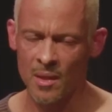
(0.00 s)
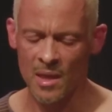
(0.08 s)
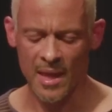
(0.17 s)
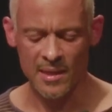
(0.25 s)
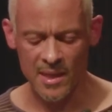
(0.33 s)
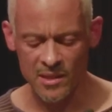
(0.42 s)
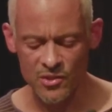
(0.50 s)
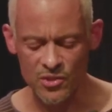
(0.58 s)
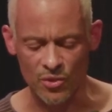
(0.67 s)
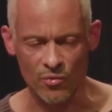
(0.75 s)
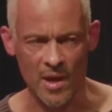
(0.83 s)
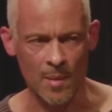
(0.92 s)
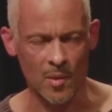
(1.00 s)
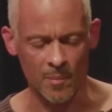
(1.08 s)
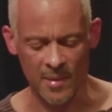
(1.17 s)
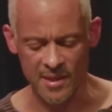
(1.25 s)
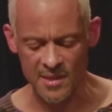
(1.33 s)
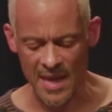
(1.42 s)
and Instagram on
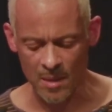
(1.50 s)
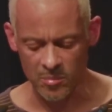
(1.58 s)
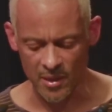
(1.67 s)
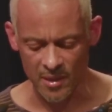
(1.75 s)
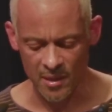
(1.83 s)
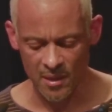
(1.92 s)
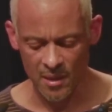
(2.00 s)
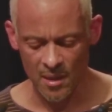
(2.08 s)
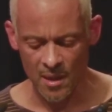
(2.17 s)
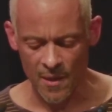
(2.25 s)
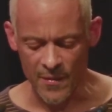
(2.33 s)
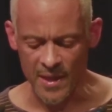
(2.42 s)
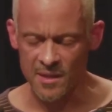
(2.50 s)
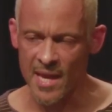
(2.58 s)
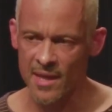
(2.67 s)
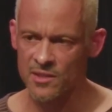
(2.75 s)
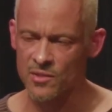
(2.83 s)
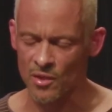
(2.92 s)
my tablet, then
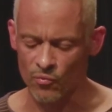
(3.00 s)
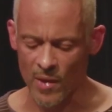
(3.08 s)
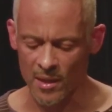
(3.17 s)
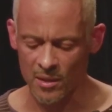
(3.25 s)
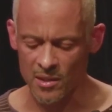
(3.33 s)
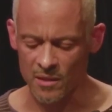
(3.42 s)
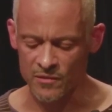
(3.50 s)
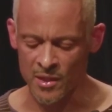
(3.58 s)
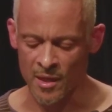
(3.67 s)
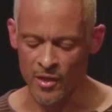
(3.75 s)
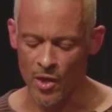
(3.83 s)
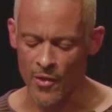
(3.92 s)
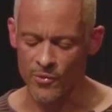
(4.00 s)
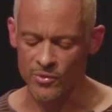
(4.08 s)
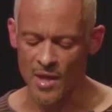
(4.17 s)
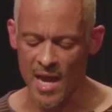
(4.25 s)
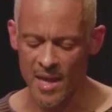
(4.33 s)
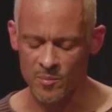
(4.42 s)
texting relatives in another
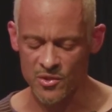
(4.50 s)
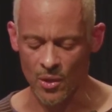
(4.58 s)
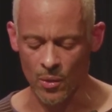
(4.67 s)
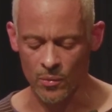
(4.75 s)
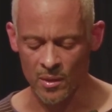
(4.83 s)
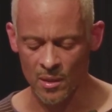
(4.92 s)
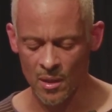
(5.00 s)
time zone,